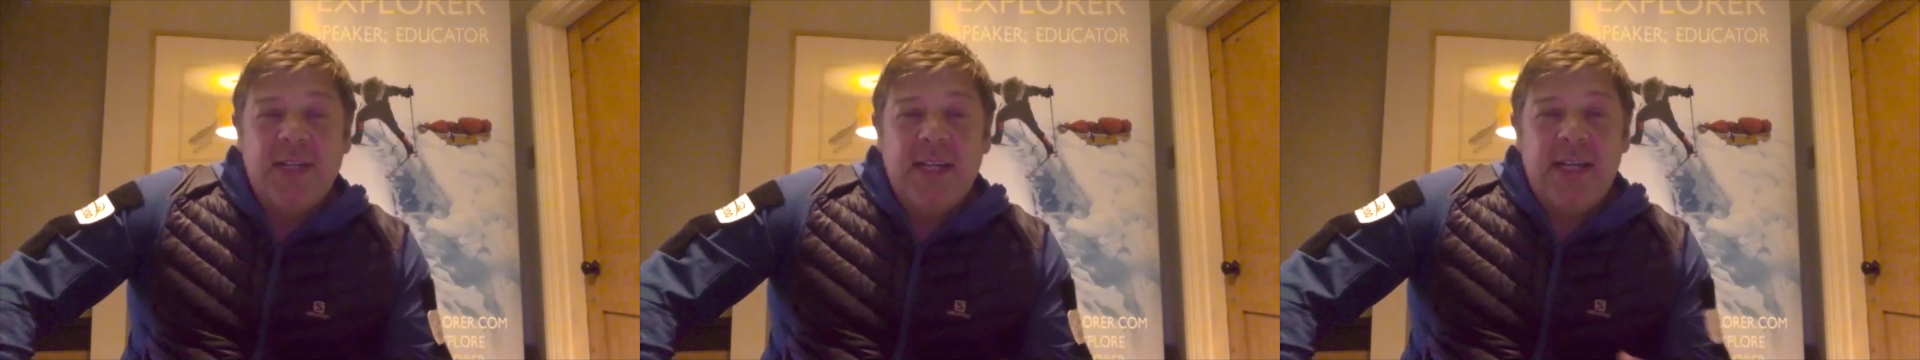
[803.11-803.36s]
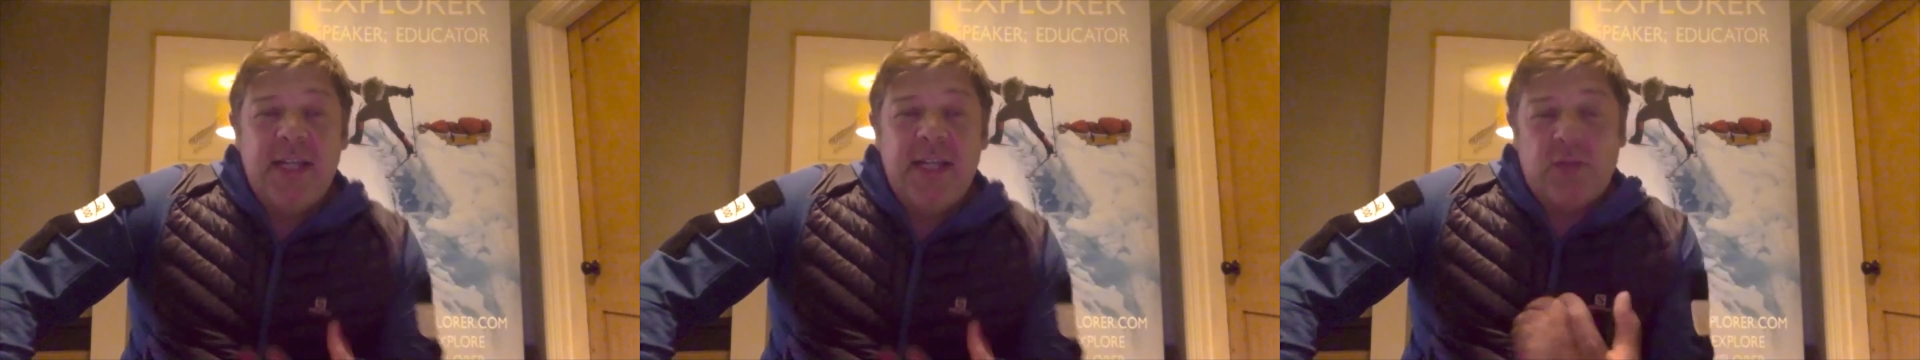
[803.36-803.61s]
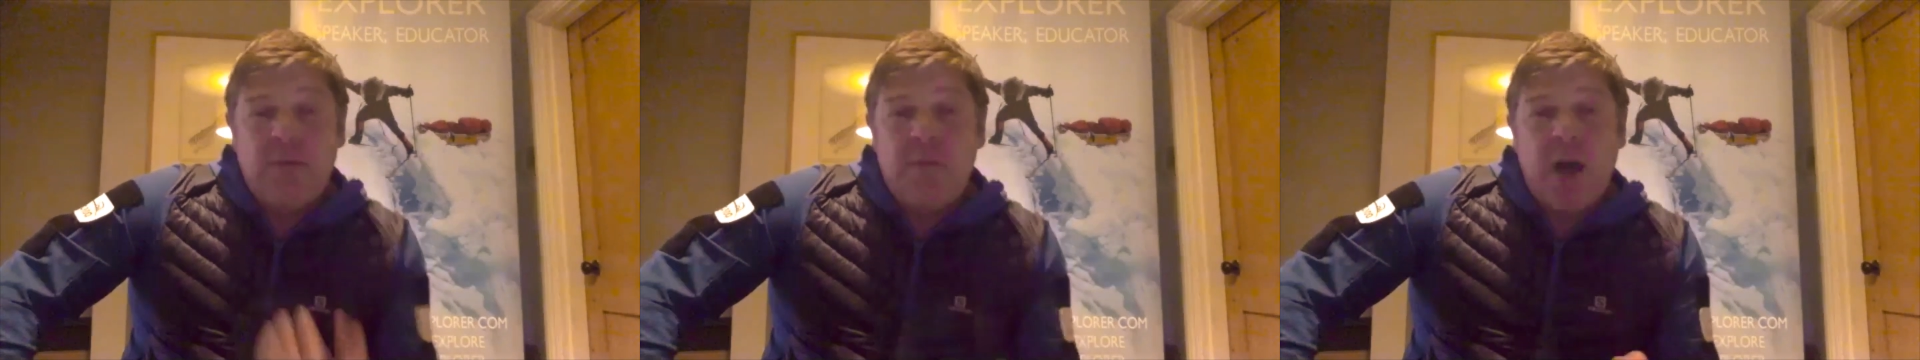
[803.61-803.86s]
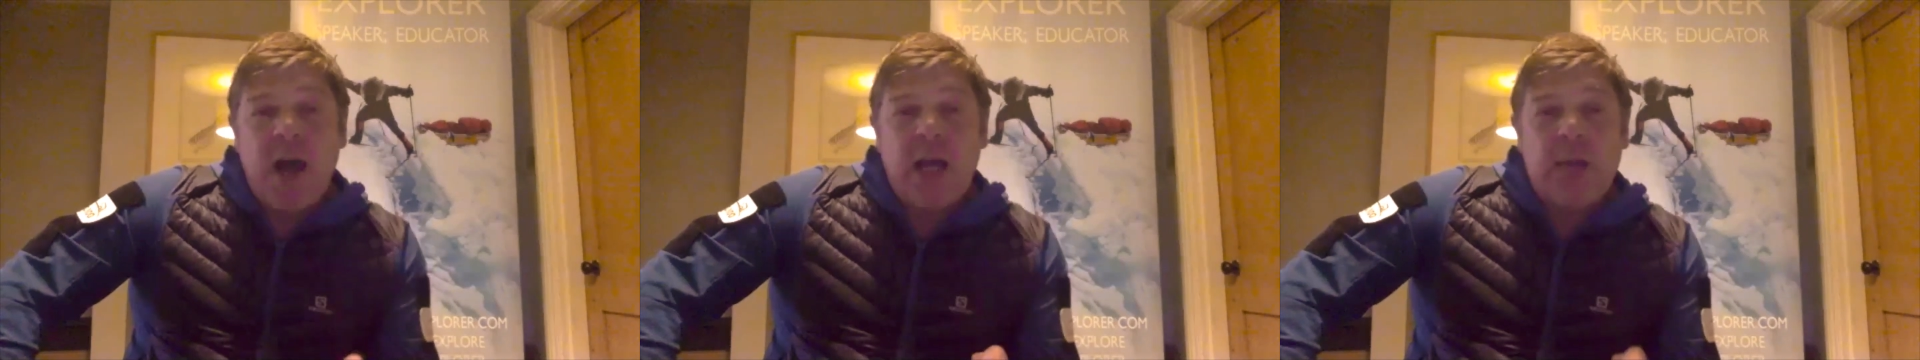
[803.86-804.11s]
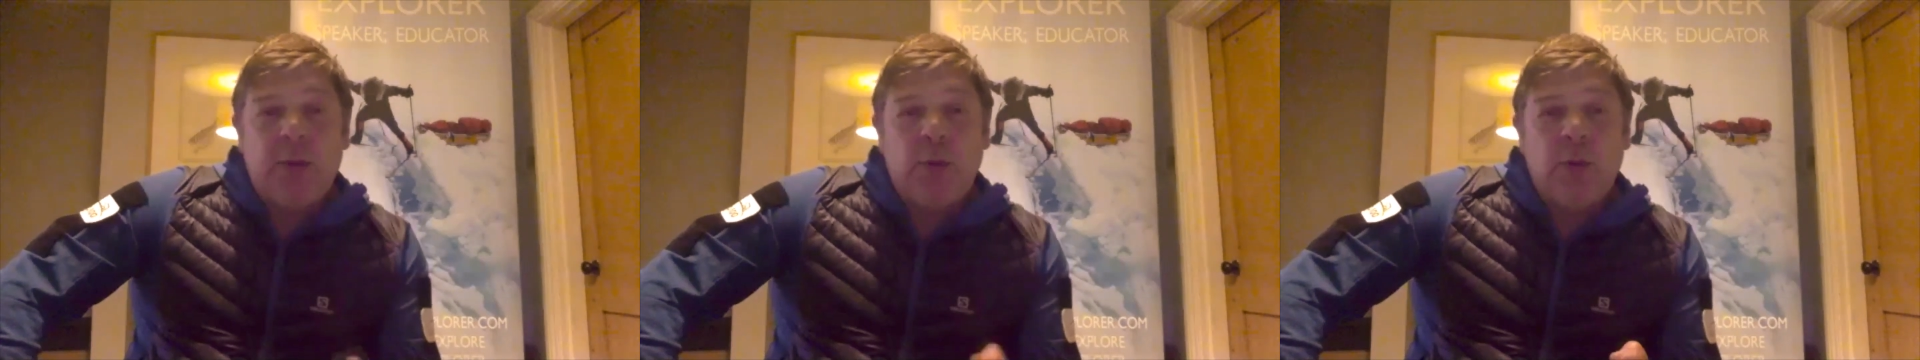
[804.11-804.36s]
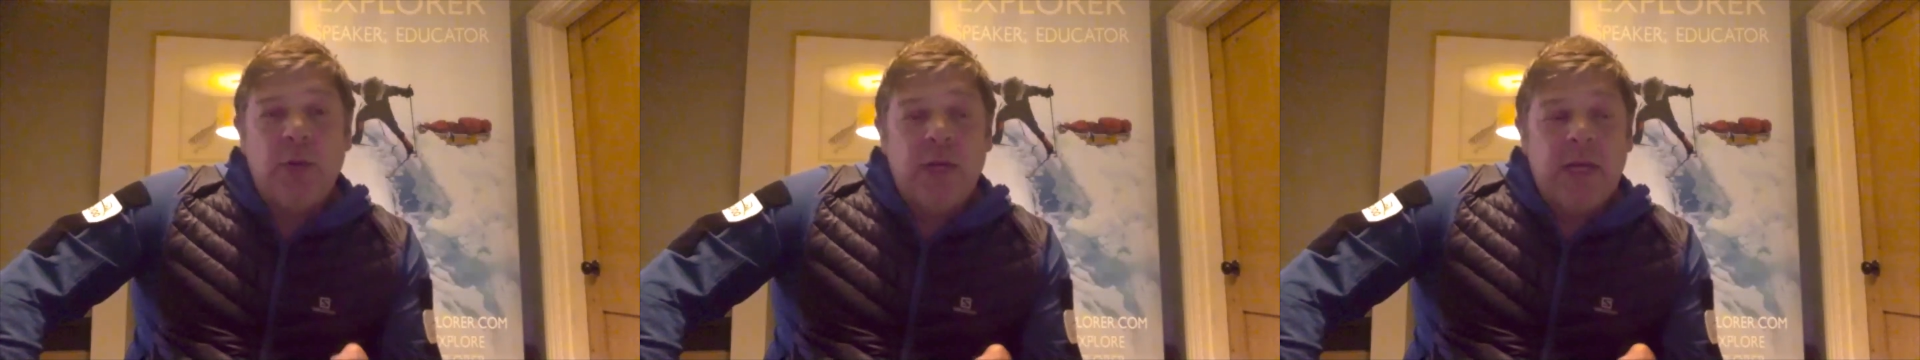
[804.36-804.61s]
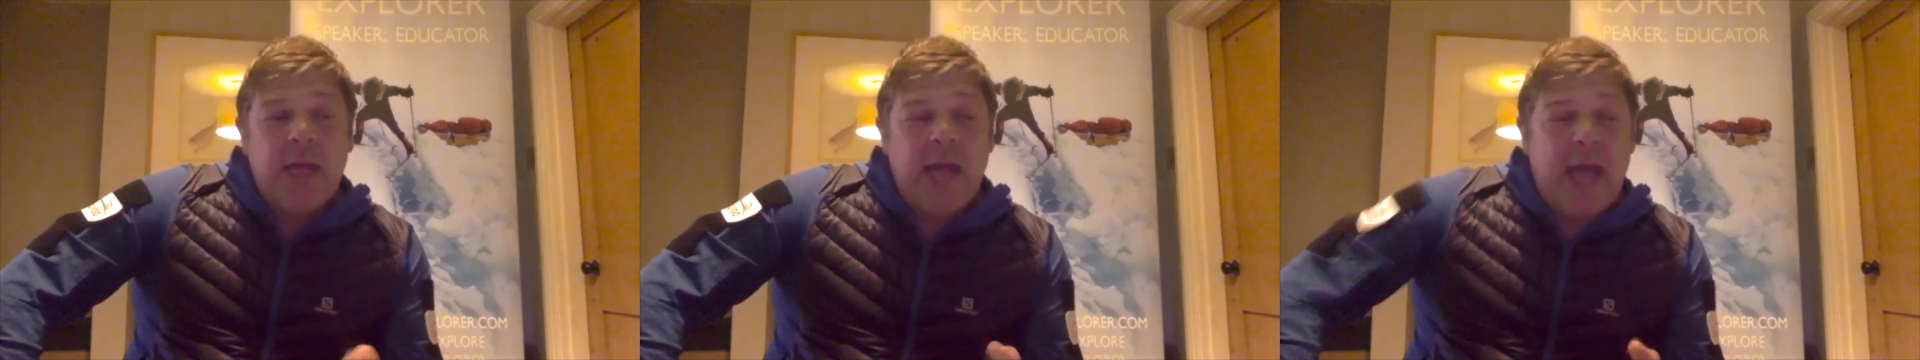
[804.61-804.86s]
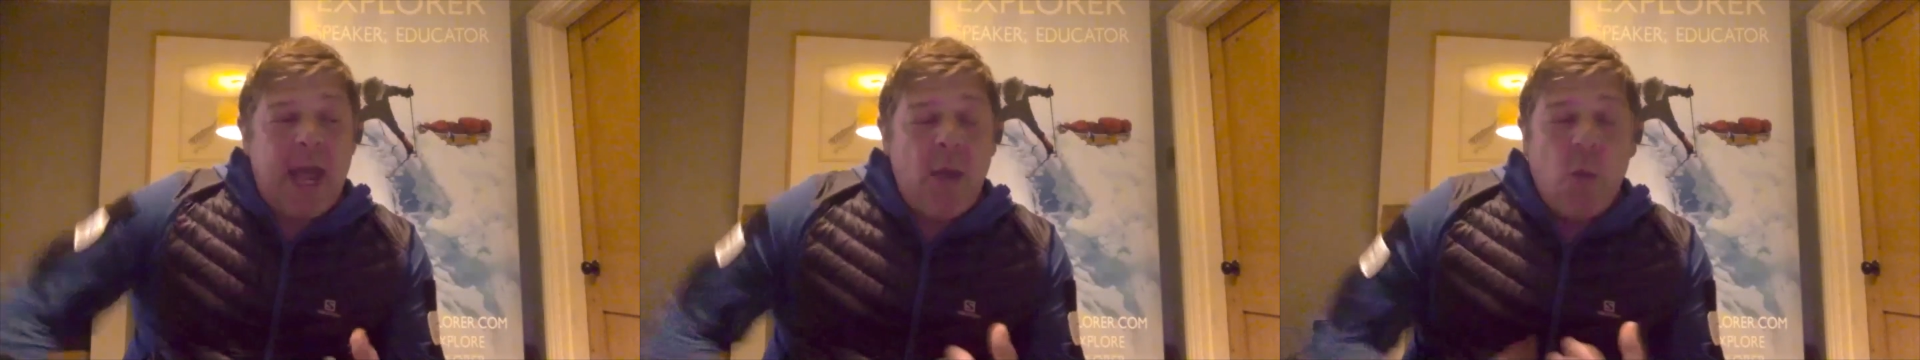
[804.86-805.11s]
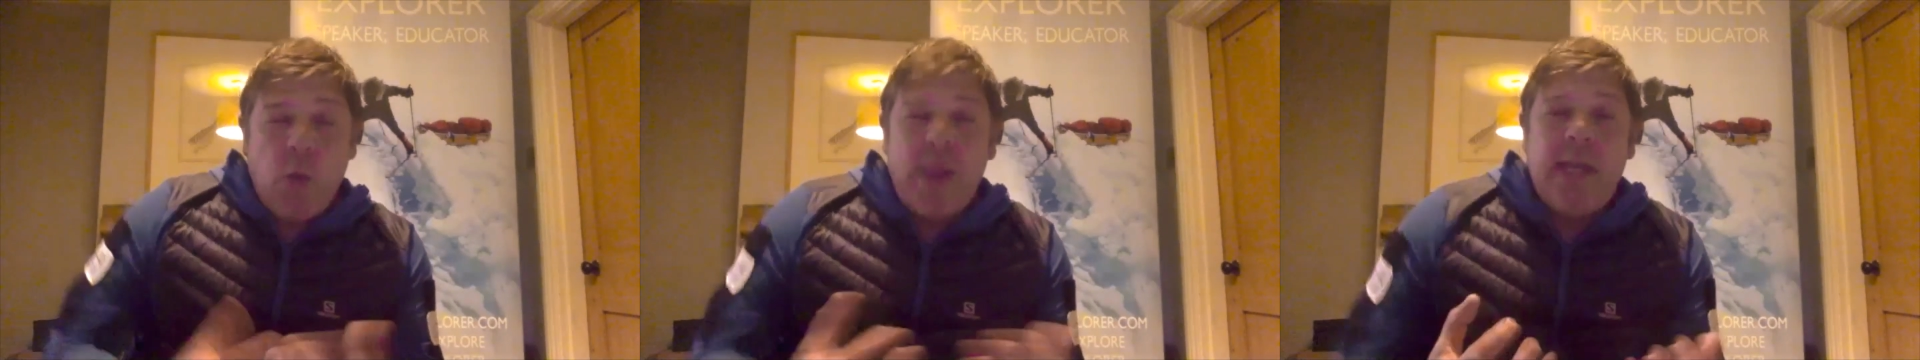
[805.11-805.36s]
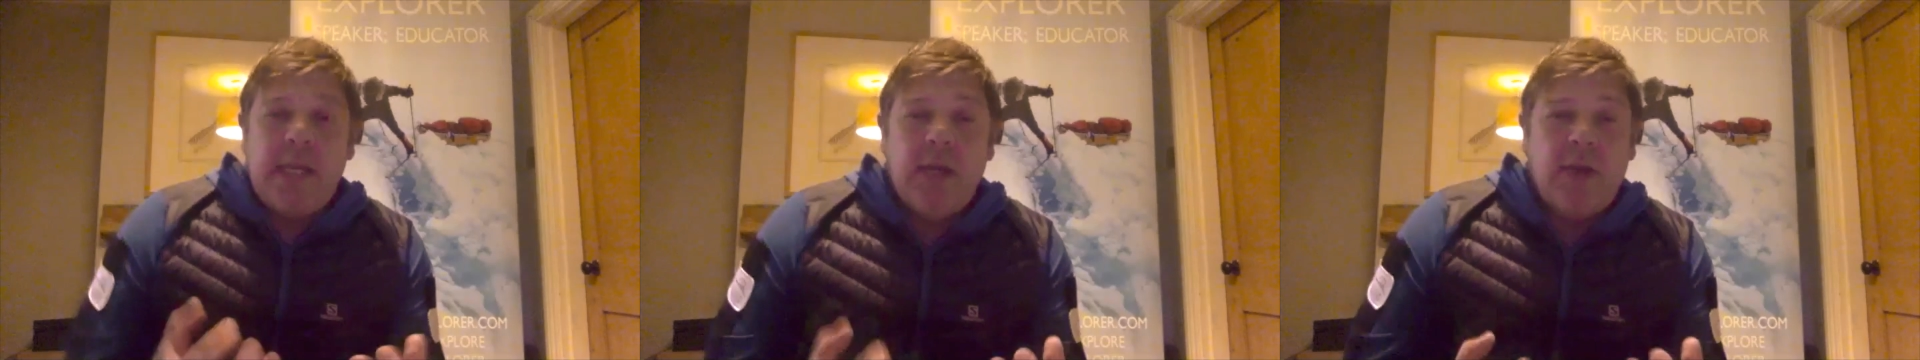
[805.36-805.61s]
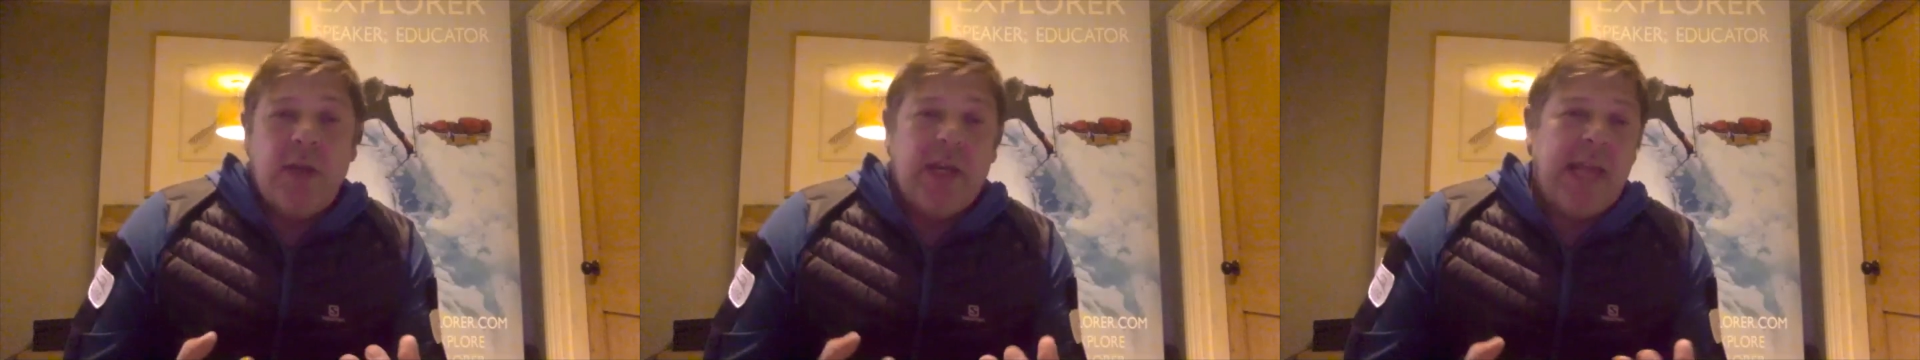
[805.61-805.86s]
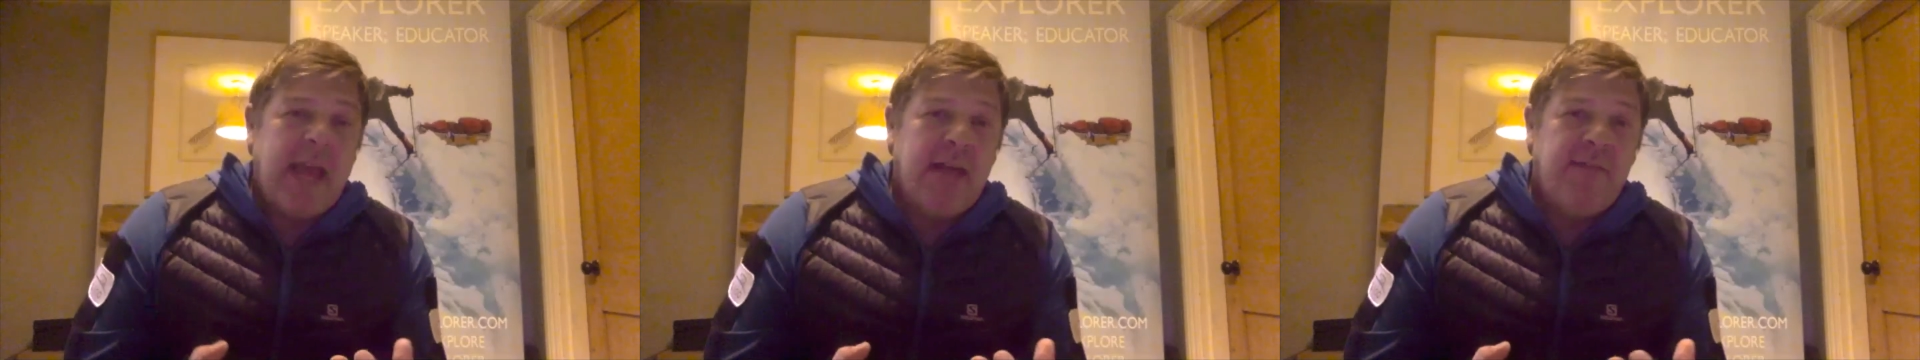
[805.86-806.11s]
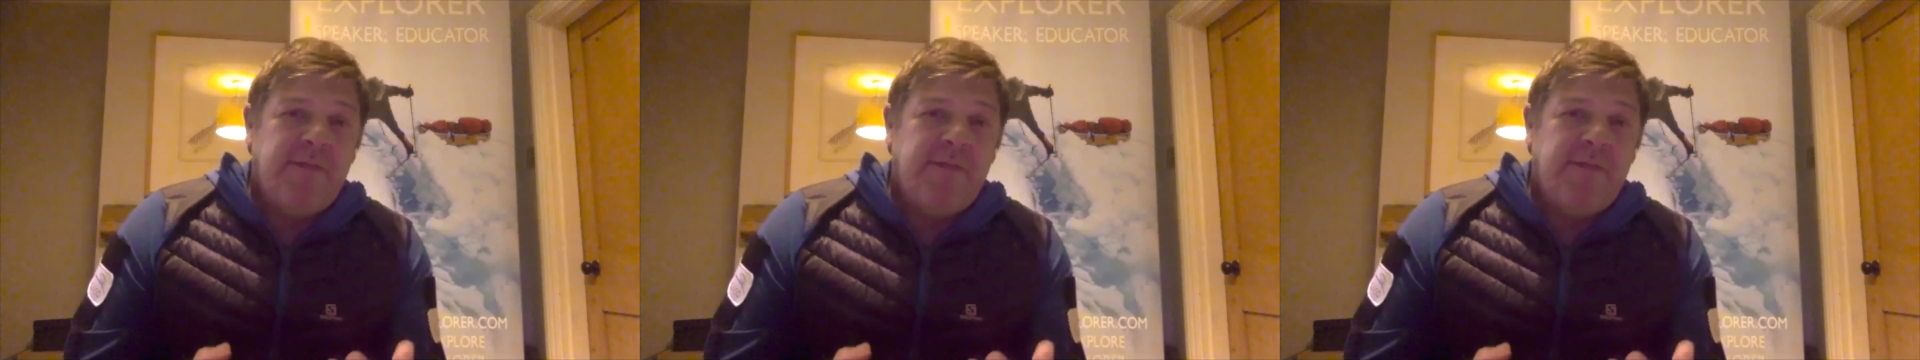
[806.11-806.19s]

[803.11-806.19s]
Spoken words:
it's remarkable how weak you can get